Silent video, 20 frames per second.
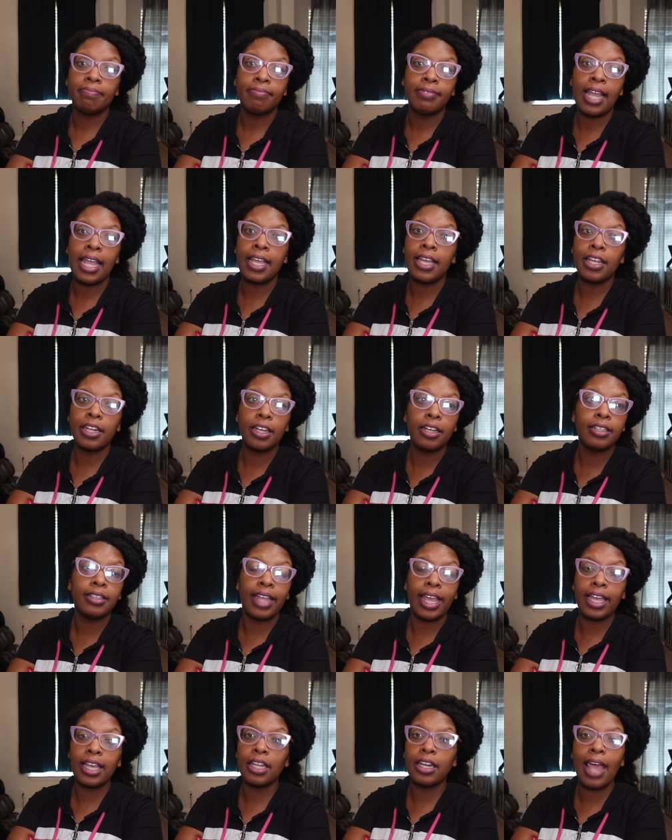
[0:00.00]
They could have,
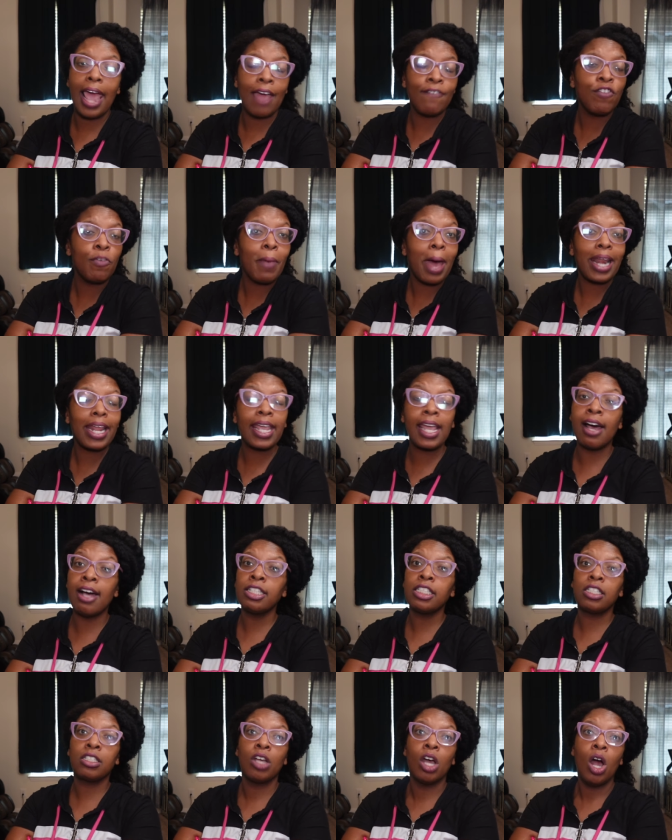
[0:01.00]
they could, everybody
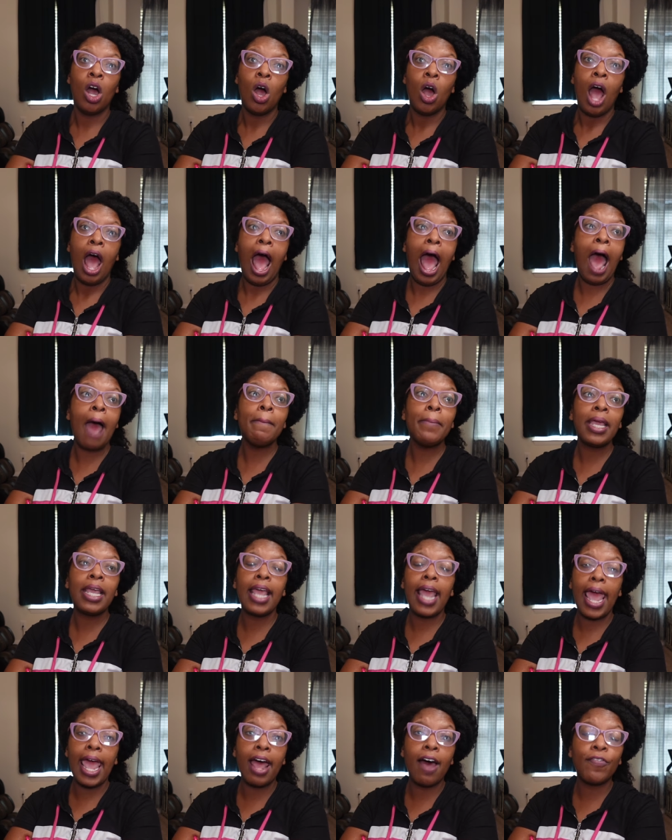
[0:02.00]
else I
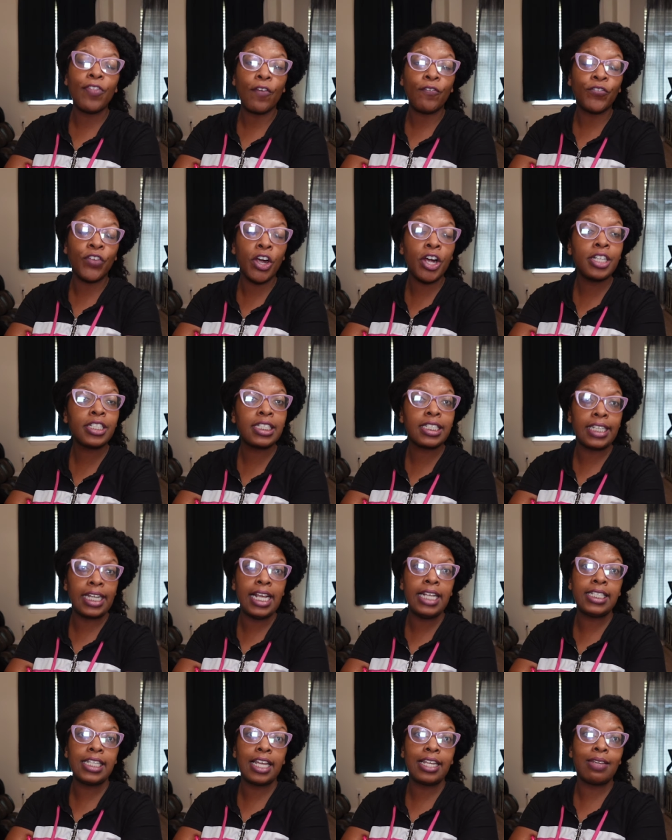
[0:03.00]
mean, hell, the first
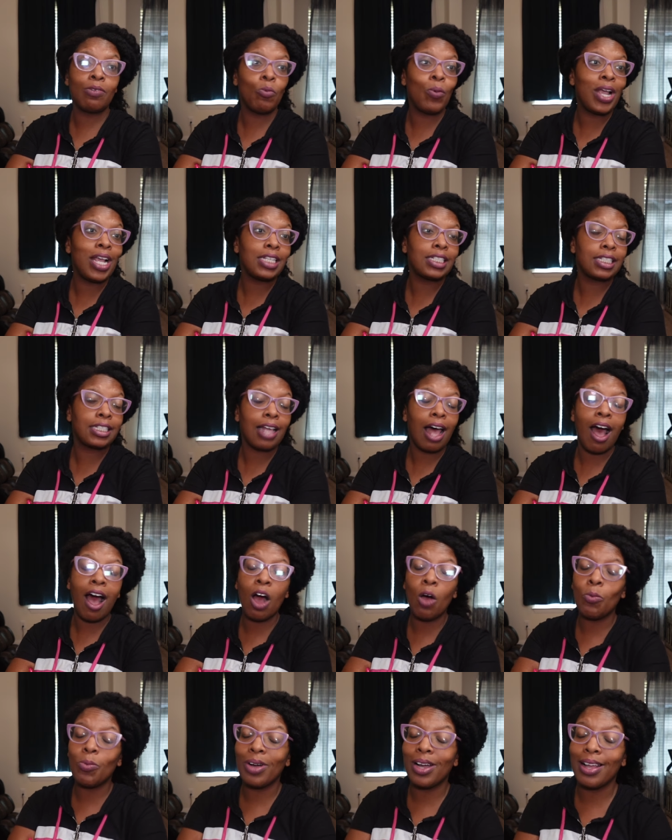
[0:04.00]
season, we
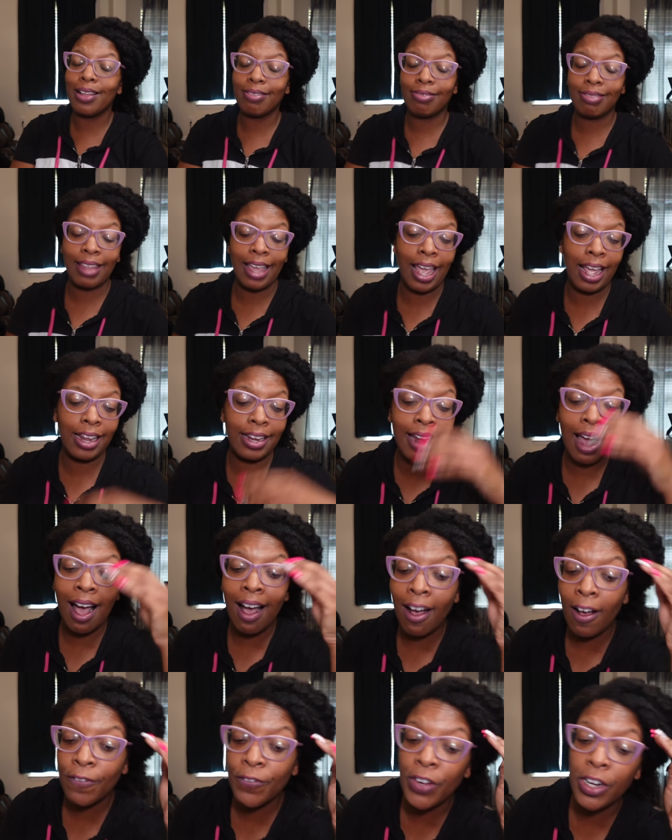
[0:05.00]
saw what that,
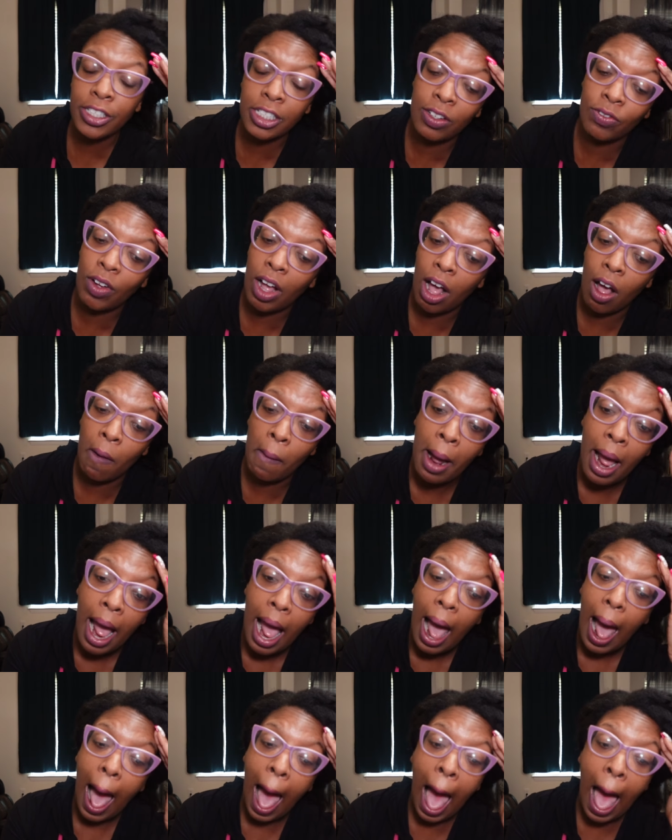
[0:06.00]
y'all, first of all,
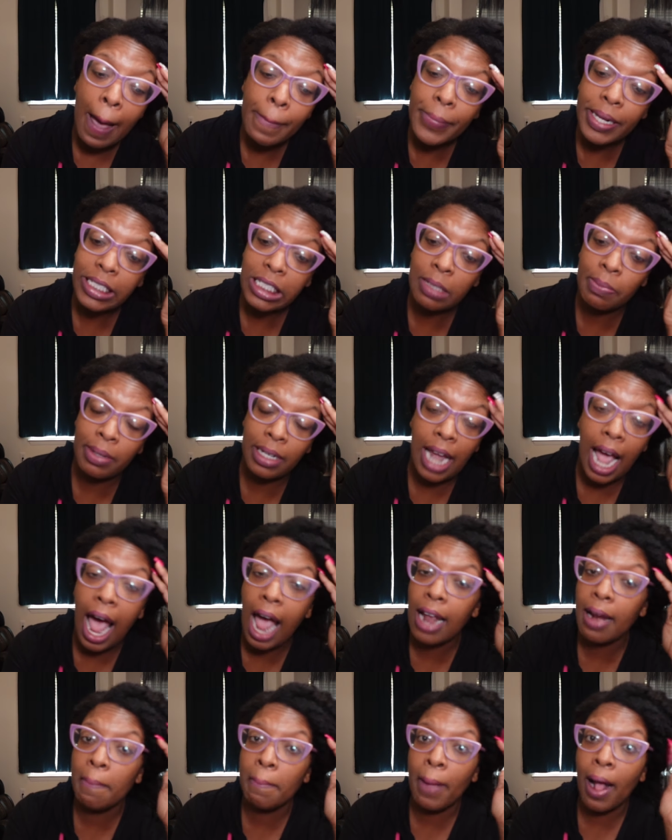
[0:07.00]
I must have been
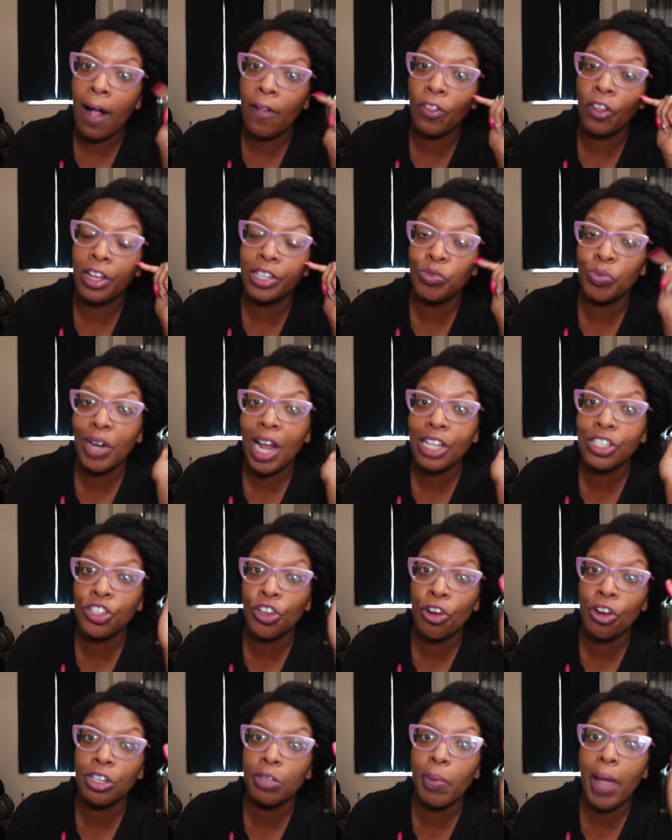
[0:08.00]
hot and bothered because when I
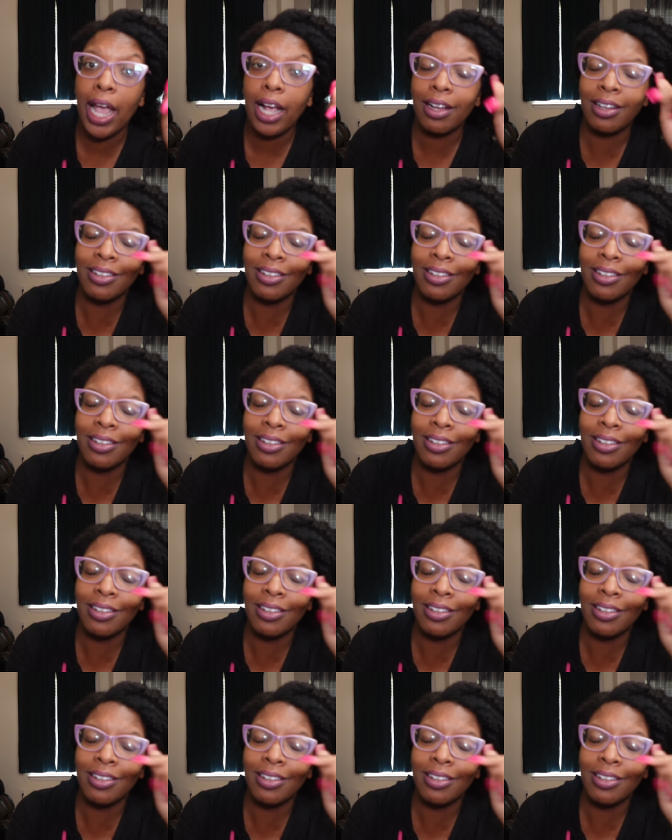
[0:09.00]
turned back,